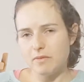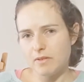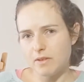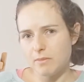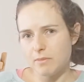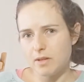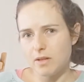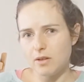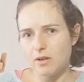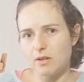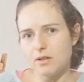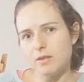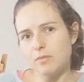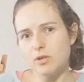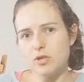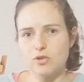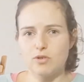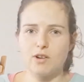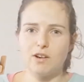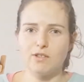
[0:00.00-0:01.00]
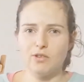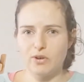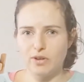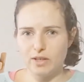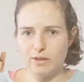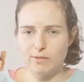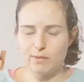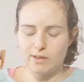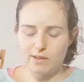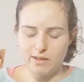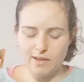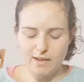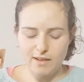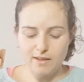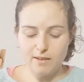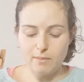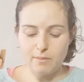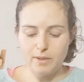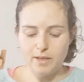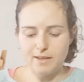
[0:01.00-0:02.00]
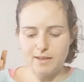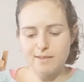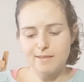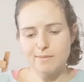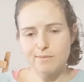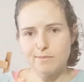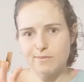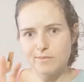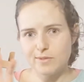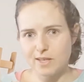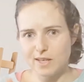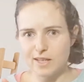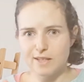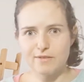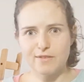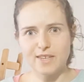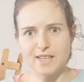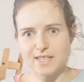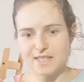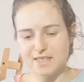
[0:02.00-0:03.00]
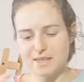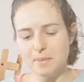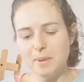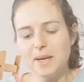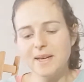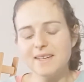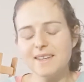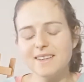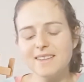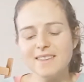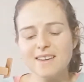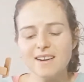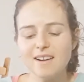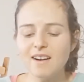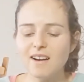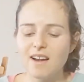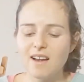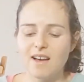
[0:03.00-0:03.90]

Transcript: a bit longer. I'm not sure how long it will end up being. I'm kind of guesstimating there.